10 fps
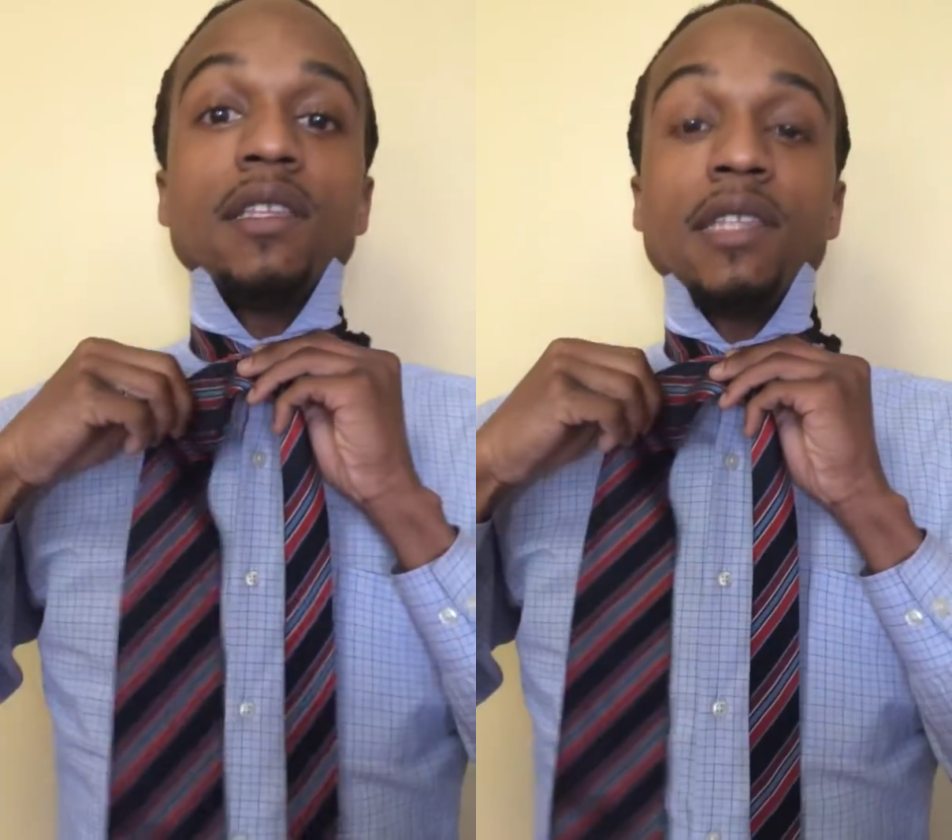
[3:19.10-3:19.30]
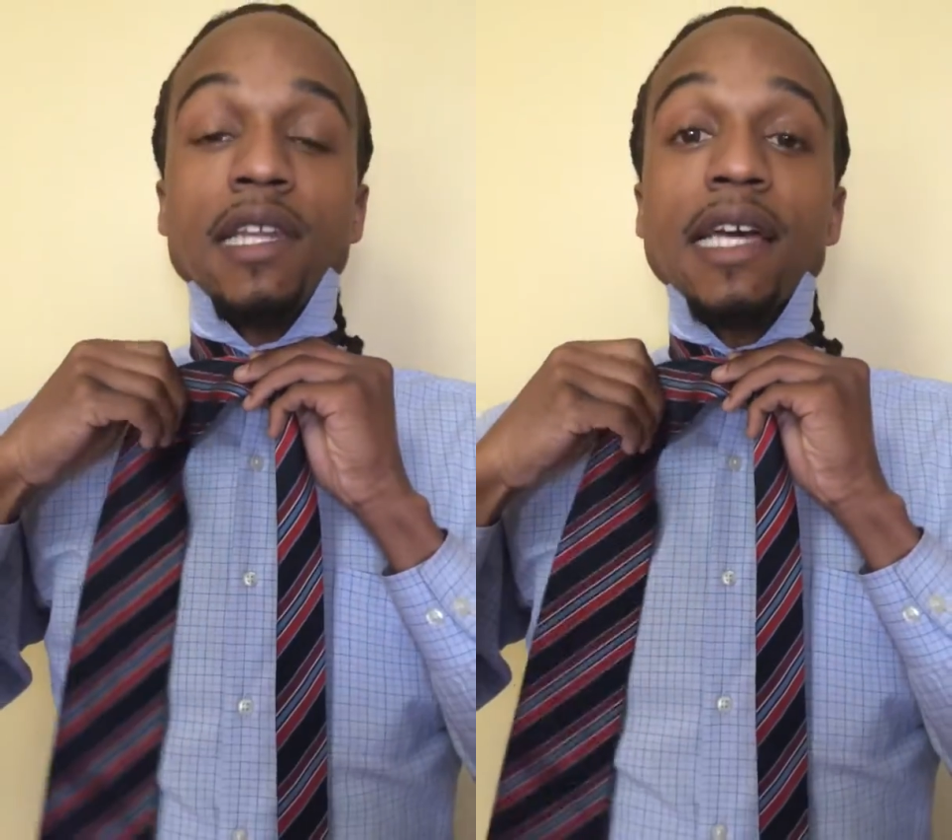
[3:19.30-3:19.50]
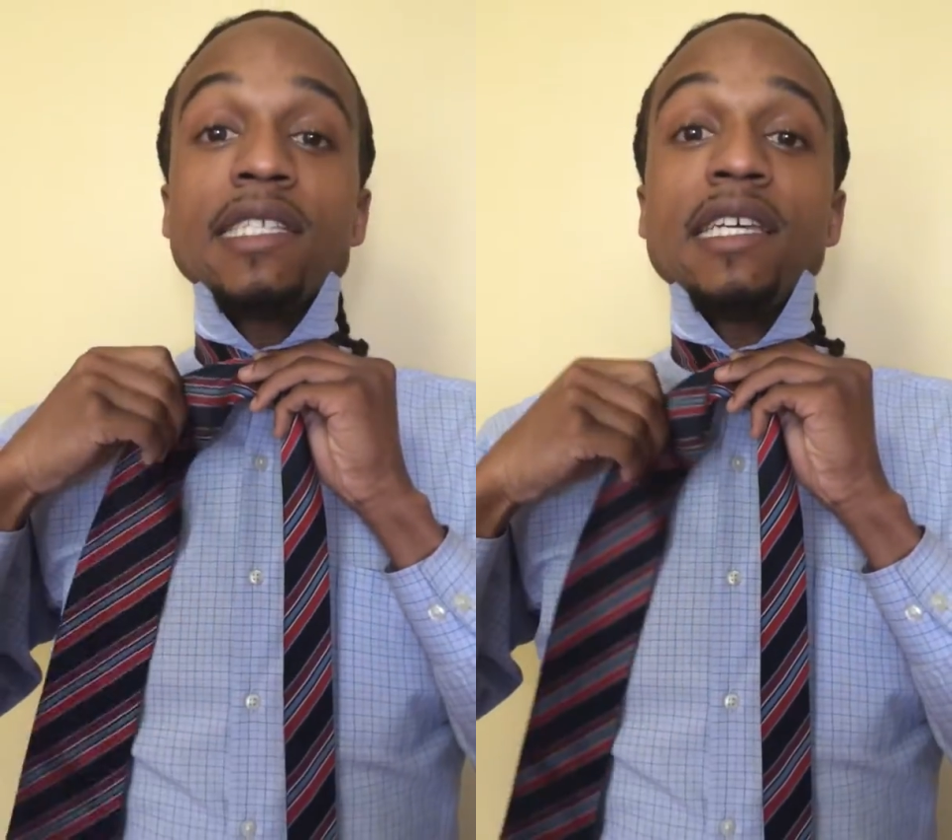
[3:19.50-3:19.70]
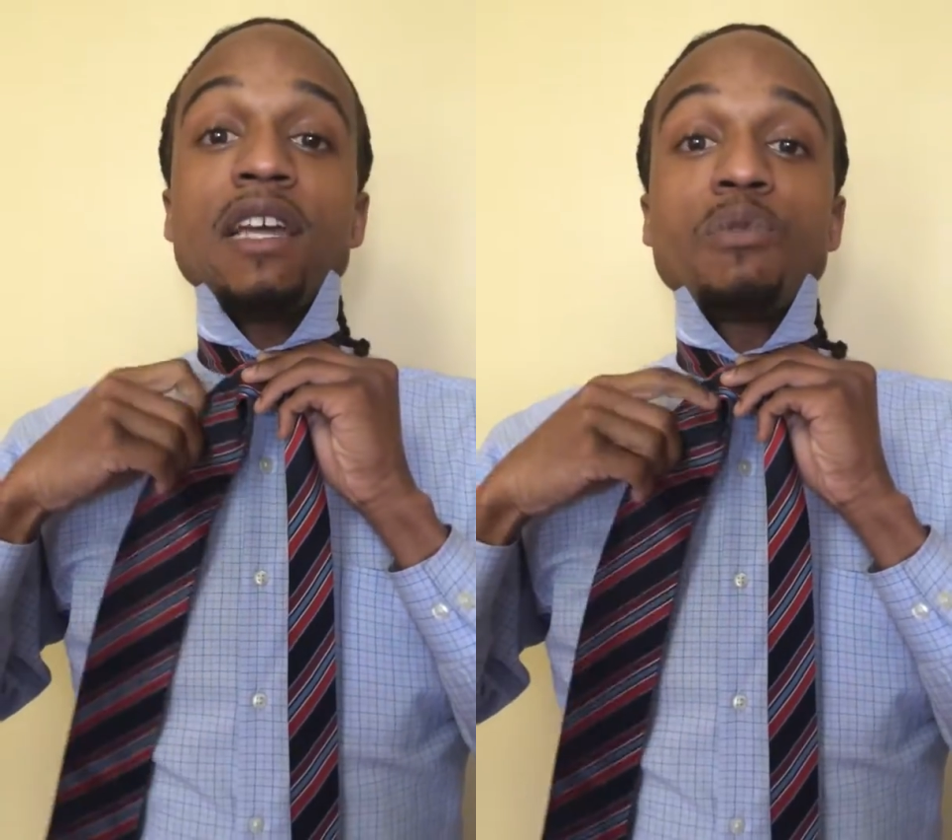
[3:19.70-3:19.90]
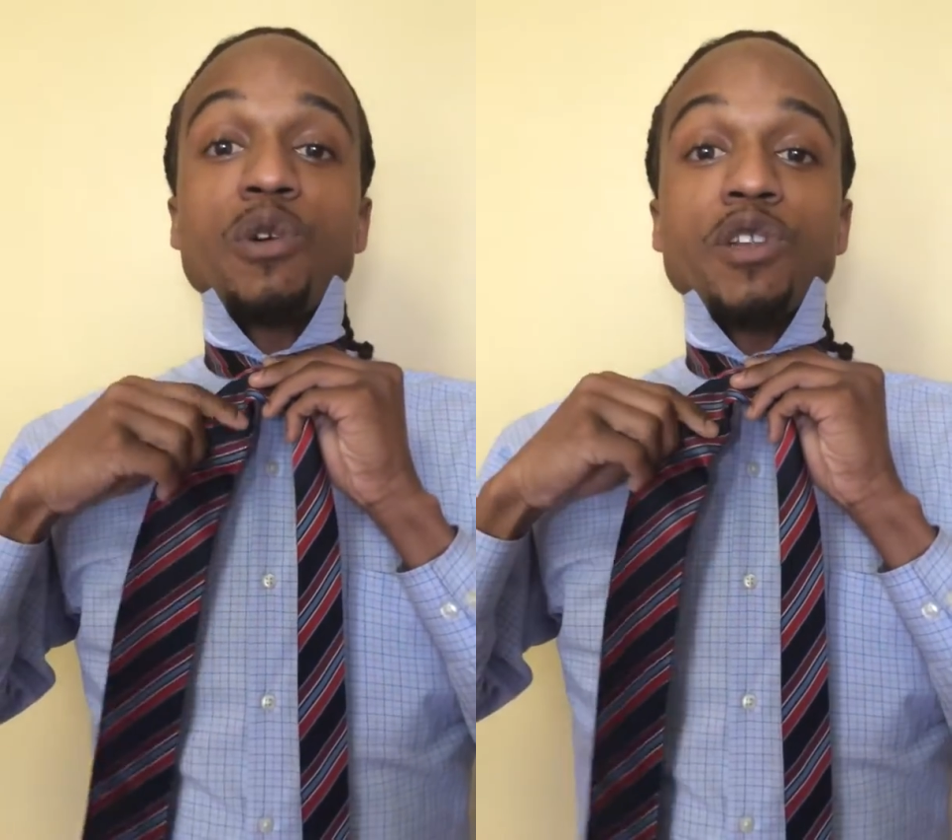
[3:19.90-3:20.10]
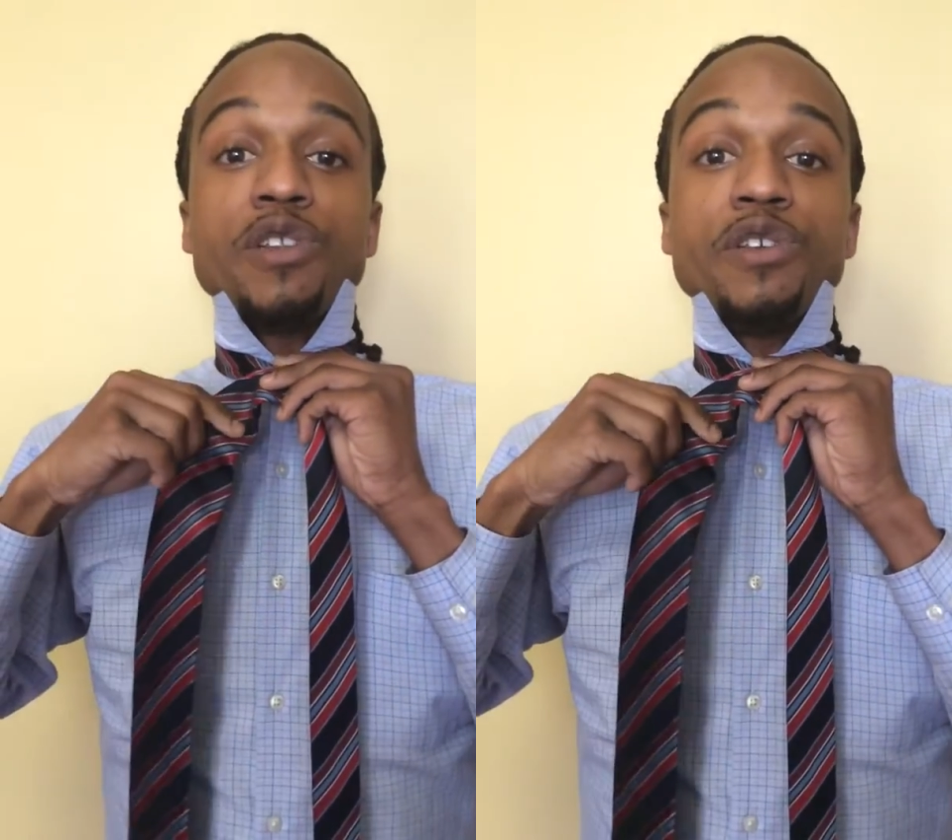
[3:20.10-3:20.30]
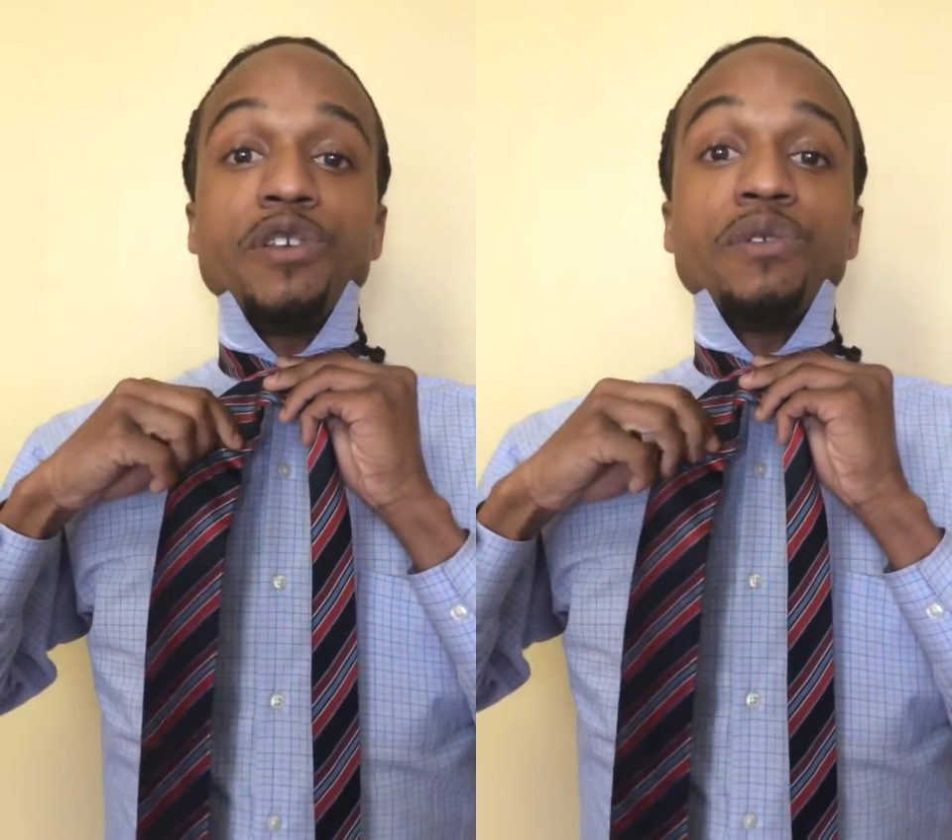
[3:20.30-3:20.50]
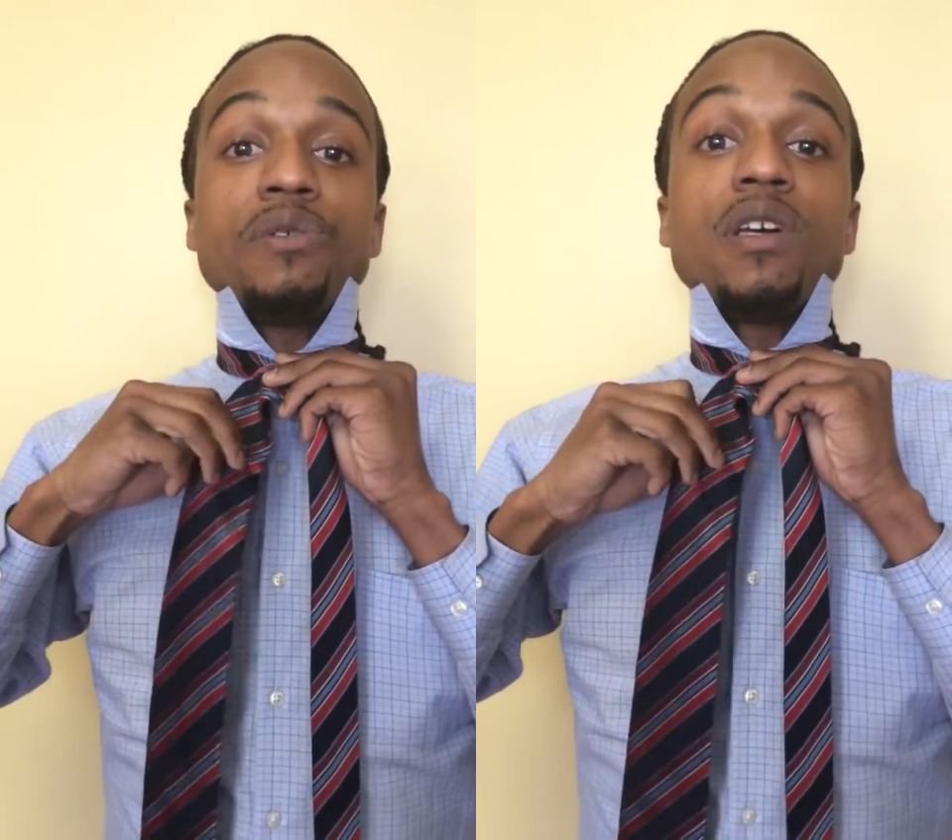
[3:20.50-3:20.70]
The next thing that we're going to
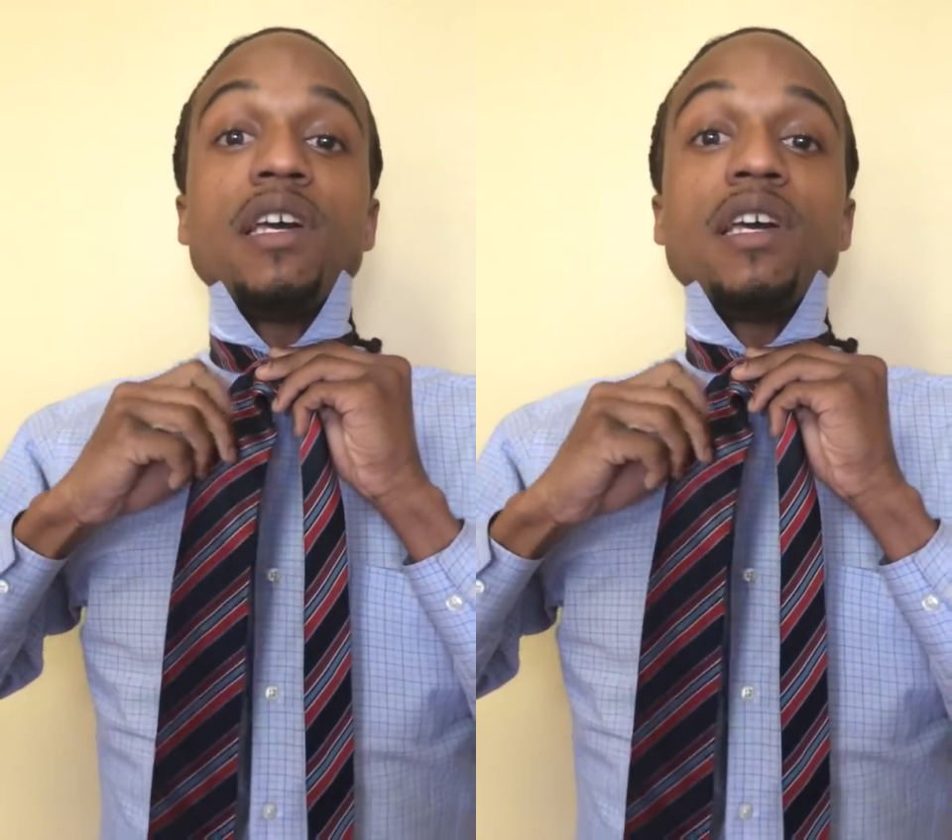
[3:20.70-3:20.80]
do